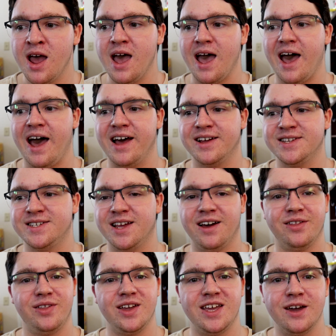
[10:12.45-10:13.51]
as
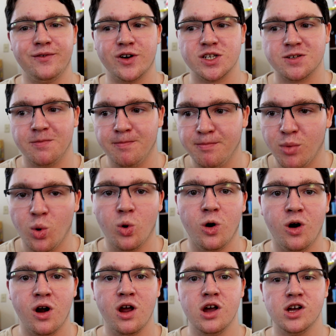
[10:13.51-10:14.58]
they give us
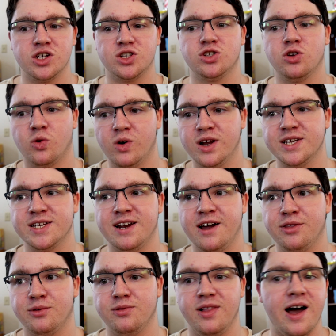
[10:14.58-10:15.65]
more stories in
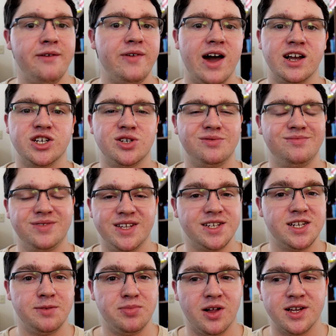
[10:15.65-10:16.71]
either live-action
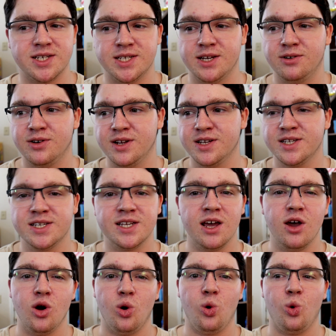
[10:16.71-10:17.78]
Disney Plus series
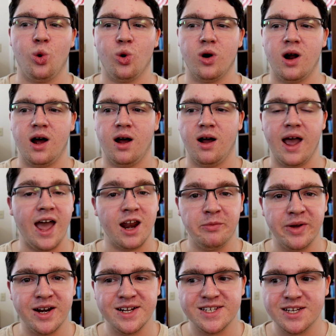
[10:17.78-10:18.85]
or
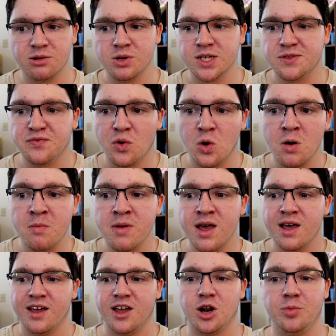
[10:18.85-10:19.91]
animated series form.
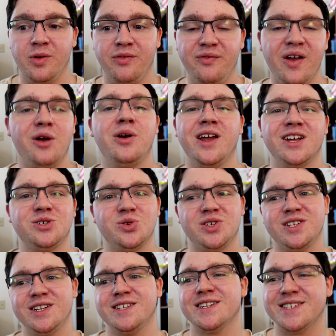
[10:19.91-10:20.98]
It'll be very
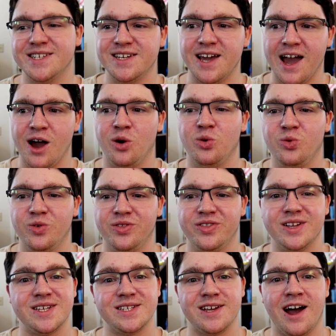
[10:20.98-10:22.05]
interesting to see how
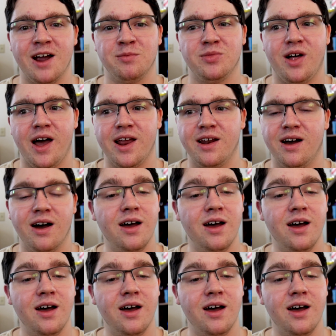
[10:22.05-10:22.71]
this timeline